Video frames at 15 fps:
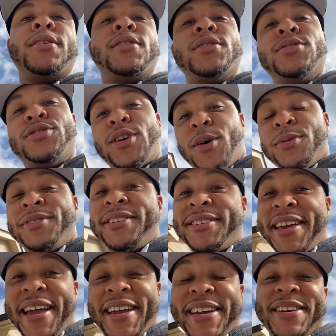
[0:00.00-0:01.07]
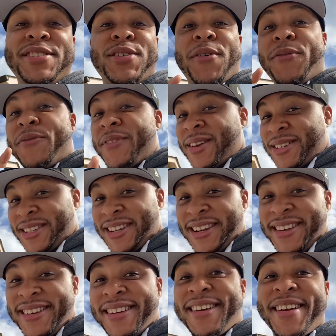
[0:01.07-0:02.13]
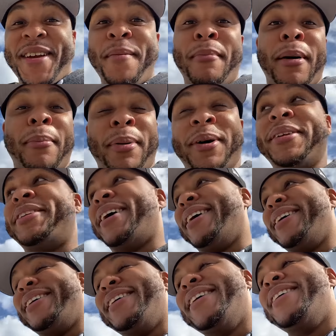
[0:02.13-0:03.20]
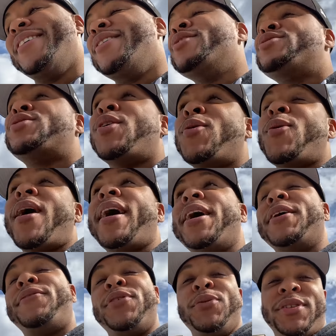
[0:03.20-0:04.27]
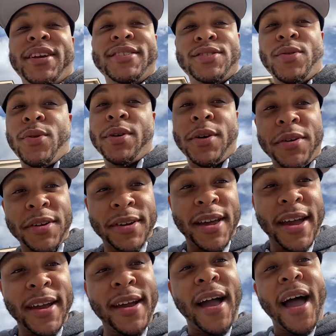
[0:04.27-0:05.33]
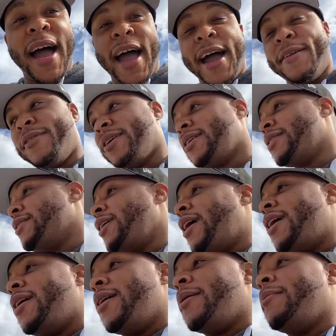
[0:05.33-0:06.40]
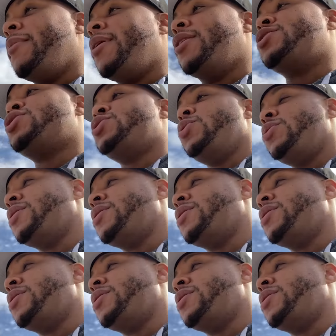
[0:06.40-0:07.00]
So today is officially my birthday. So I got a few things going on today. I have a shoot